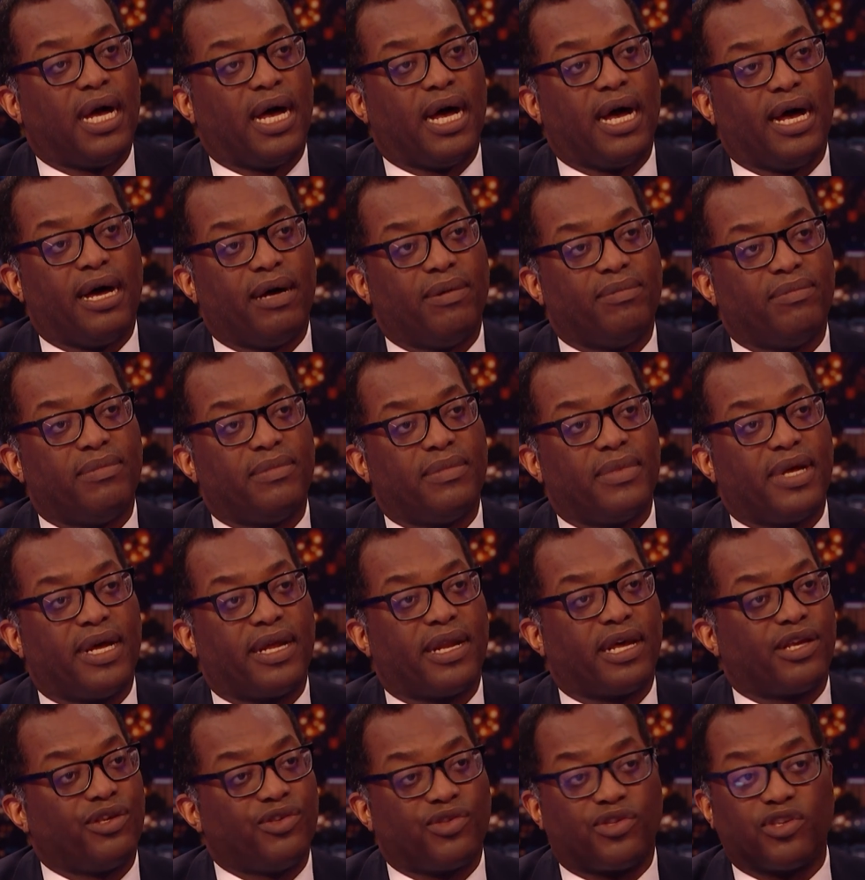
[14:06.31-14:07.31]
and
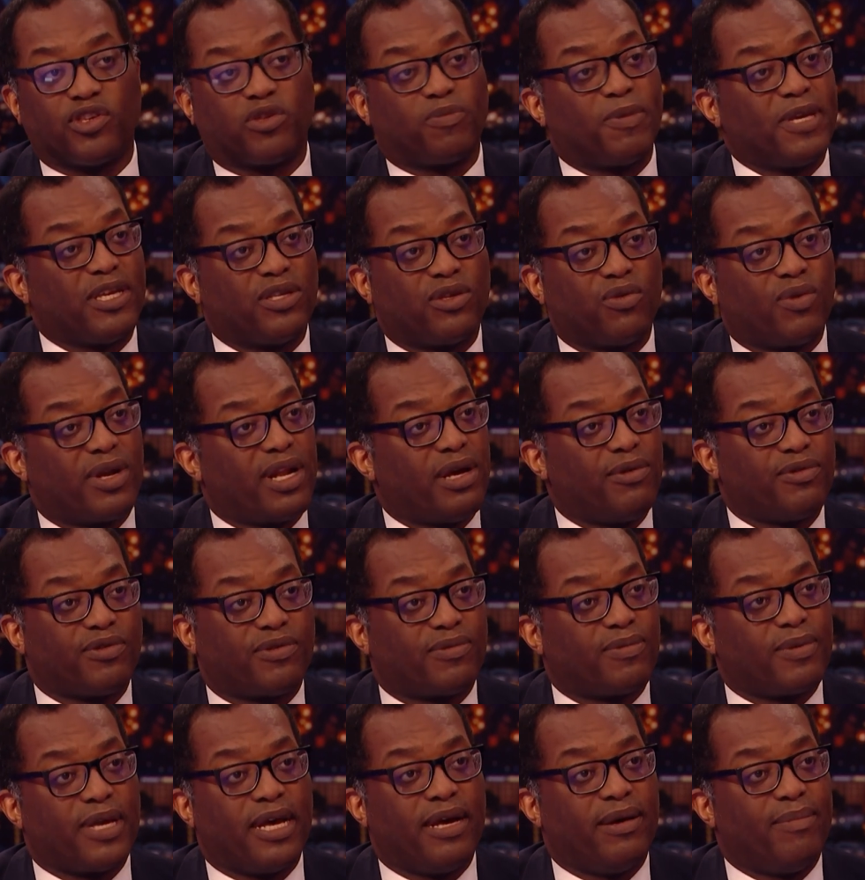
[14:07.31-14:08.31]
I used to speak to when I
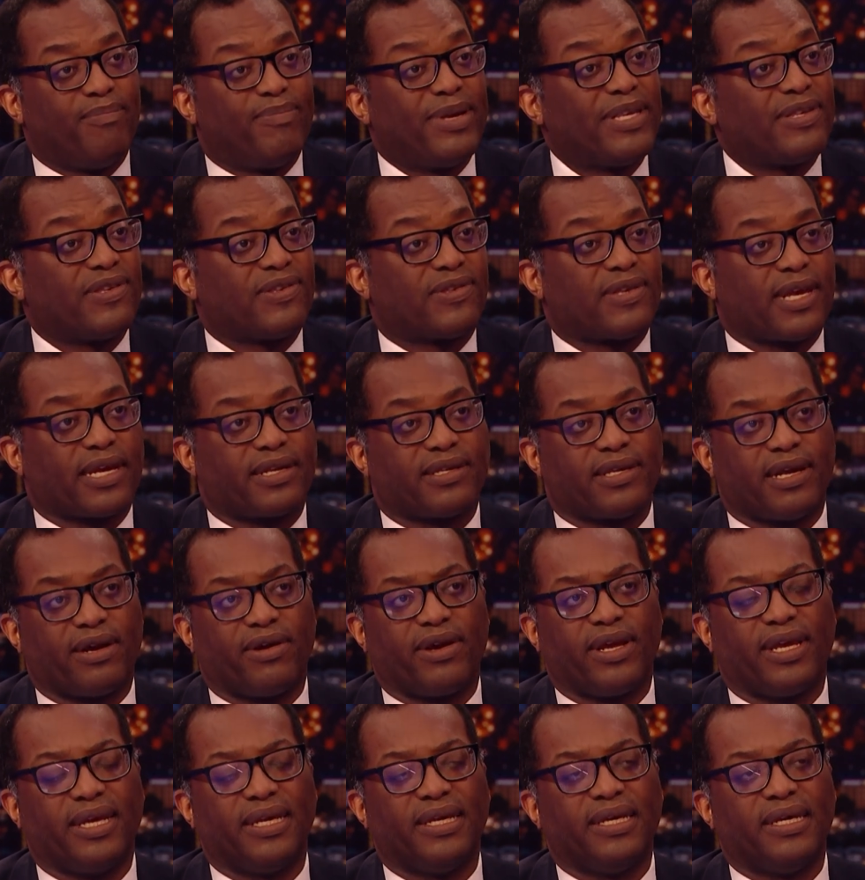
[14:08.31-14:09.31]
was business
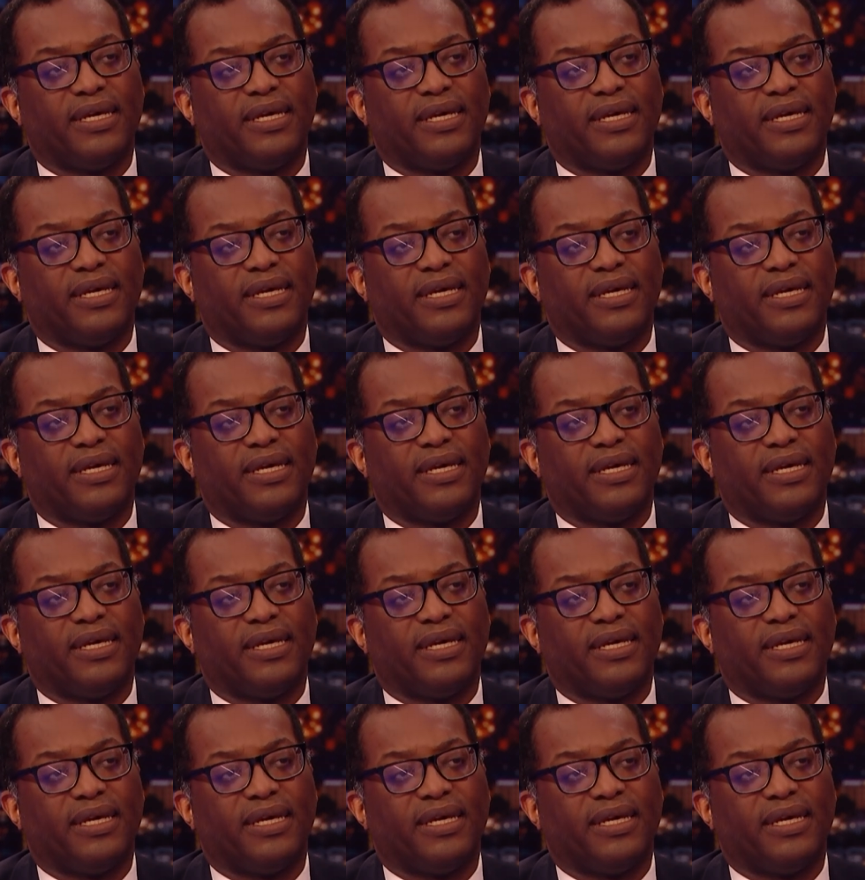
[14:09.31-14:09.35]
secretary,